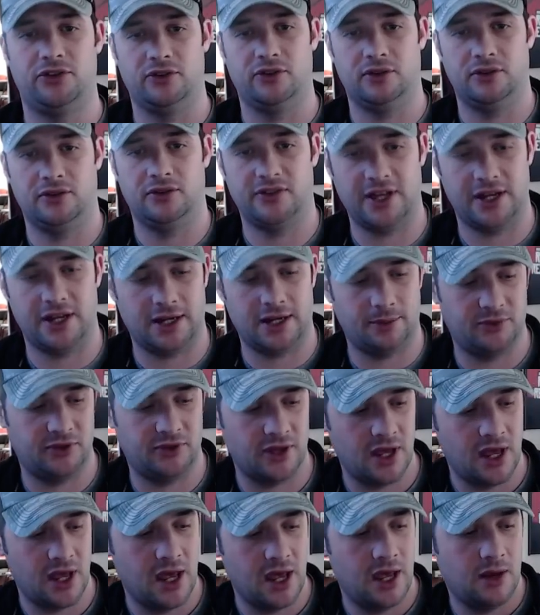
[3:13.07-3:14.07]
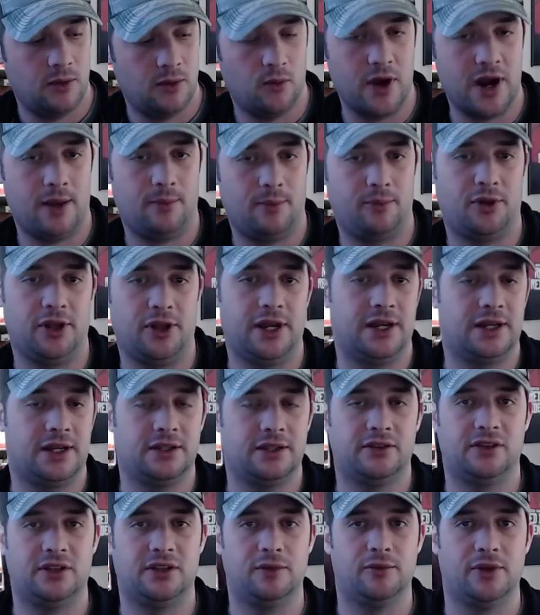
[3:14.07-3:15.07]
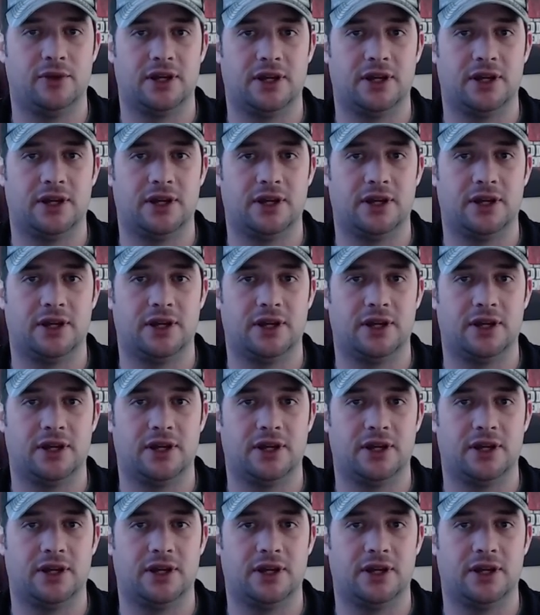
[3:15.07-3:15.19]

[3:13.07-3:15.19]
setups when I'm playing on the Steam Link.